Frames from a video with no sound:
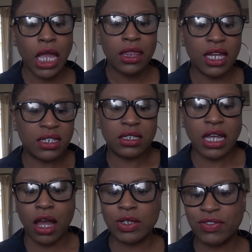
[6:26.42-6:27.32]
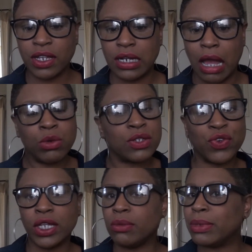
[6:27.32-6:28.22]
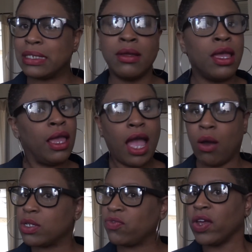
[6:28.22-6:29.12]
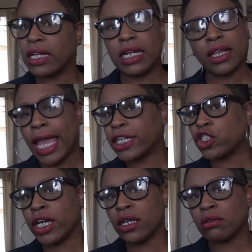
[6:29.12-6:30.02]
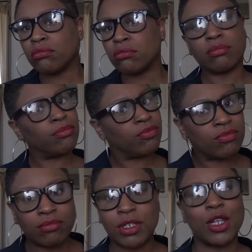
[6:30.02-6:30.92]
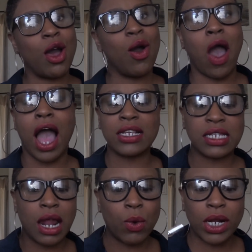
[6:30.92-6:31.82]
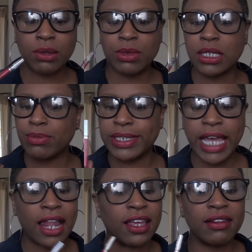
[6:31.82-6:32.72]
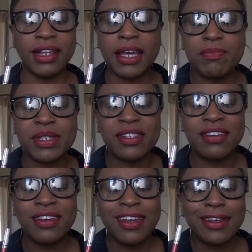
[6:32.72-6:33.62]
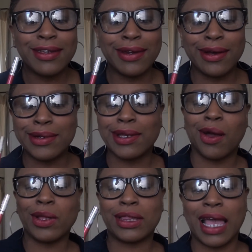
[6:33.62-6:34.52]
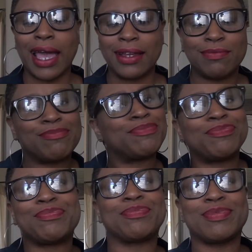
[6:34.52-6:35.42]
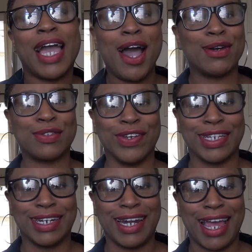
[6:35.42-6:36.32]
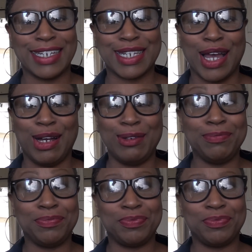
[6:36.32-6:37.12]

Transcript: That's just how I was feeling. I was feeling, I was feeling electric. So I said I want some metallic lips, you know, to go with that, how I was feeling today. So